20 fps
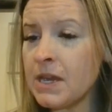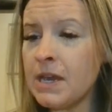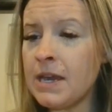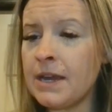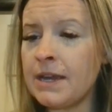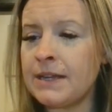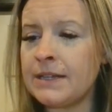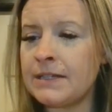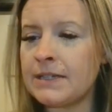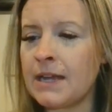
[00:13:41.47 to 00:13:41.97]

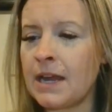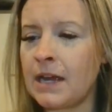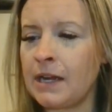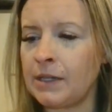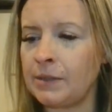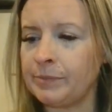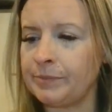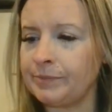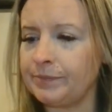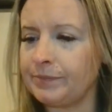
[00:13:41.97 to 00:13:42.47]
And,
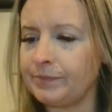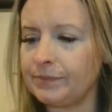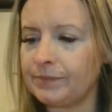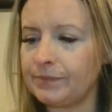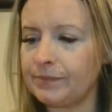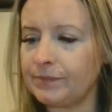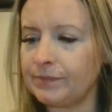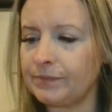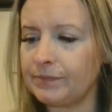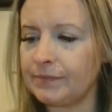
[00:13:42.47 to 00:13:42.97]
um,
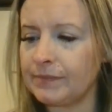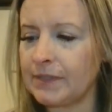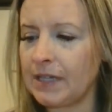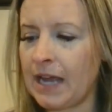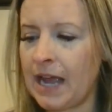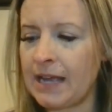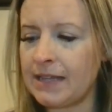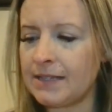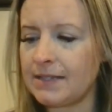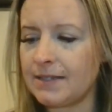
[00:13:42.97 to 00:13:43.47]

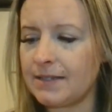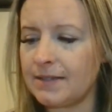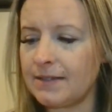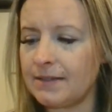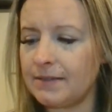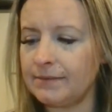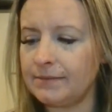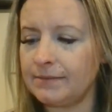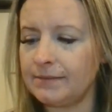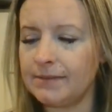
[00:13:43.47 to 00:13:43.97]

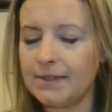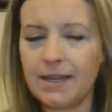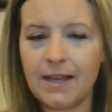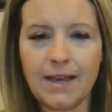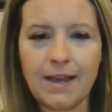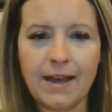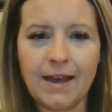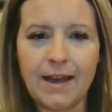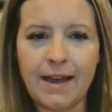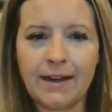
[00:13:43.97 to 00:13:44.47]
that's,
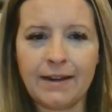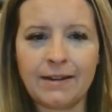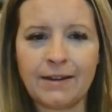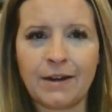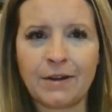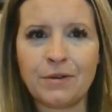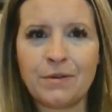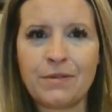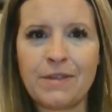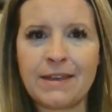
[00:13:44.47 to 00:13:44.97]
I don't
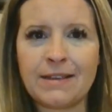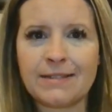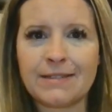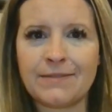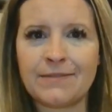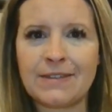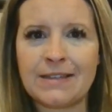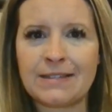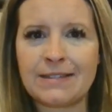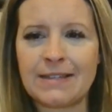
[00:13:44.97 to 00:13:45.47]
know, who thinks
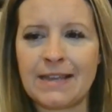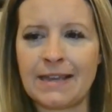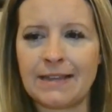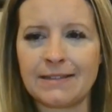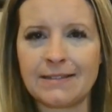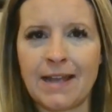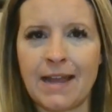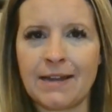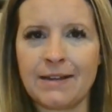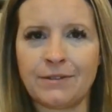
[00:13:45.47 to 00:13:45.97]
of these
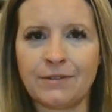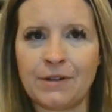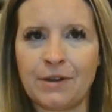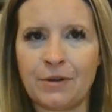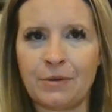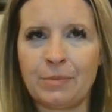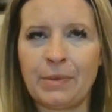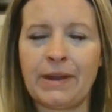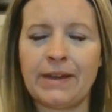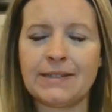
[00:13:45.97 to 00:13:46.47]
things? I don't
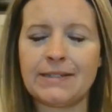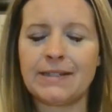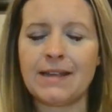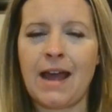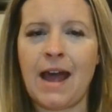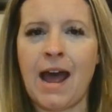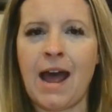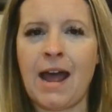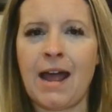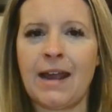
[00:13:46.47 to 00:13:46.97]
know, but
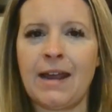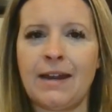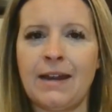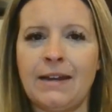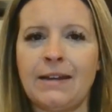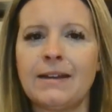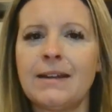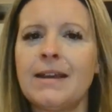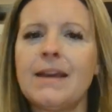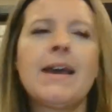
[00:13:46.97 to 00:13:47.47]

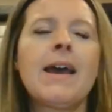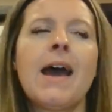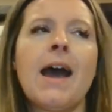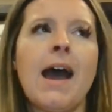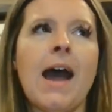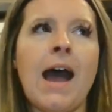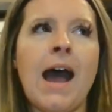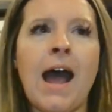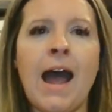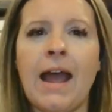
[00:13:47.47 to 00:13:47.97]
I,
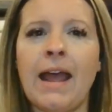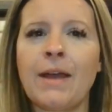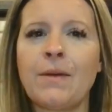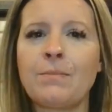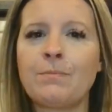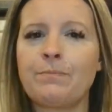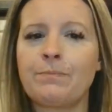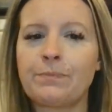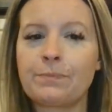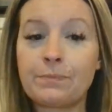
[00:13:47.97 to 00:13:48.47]

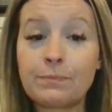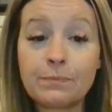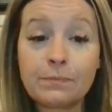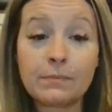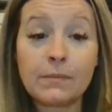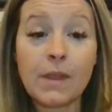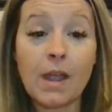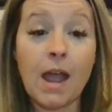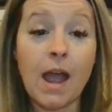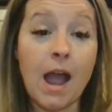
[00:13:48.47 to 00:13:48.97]
I,
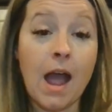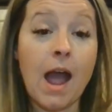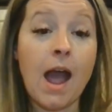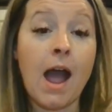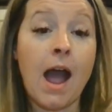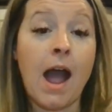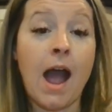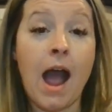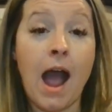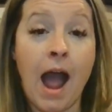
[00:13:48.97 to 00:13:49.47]

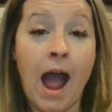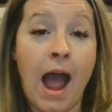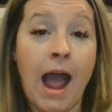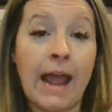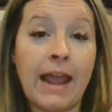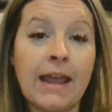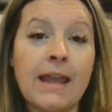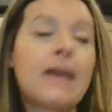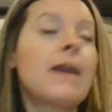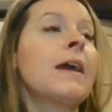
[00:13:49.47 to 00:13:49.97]

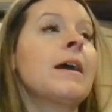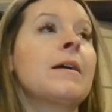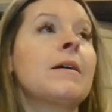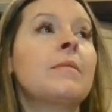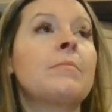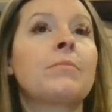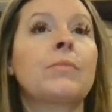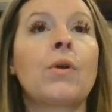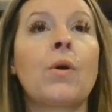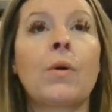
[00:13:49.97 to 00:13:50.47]
I
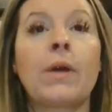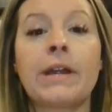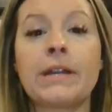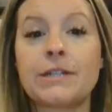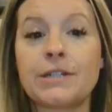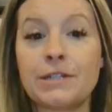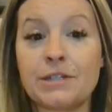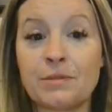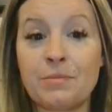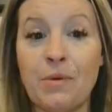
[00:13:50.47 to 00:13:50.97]
am
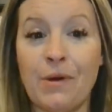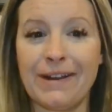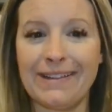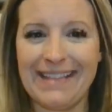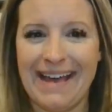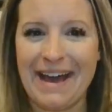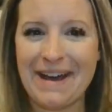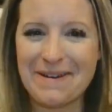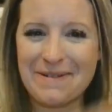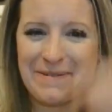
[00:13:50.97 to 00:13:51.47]
going to
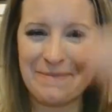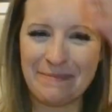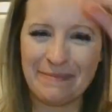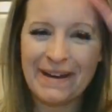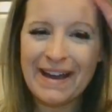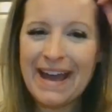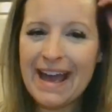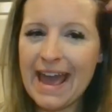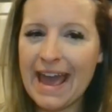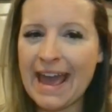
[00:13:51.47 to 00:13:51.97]
support them
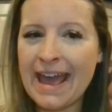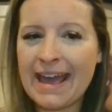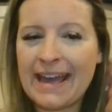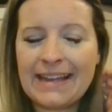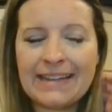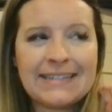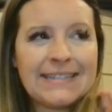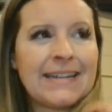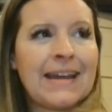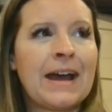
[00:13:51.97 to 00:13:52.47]

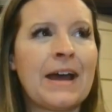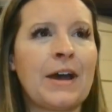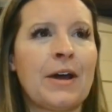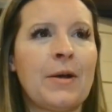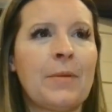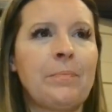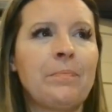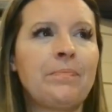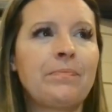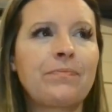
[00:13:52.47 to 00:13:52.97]
and
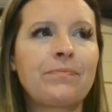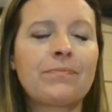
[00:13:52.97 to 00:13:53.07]
um,